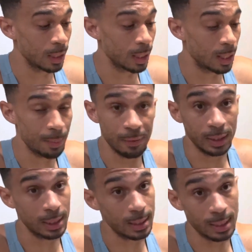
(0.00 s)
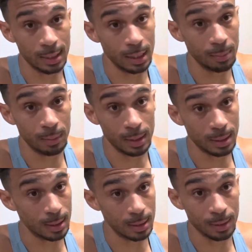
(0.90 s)
Everything's seasoned up.
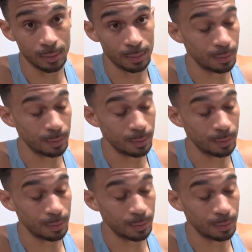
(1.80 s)
This is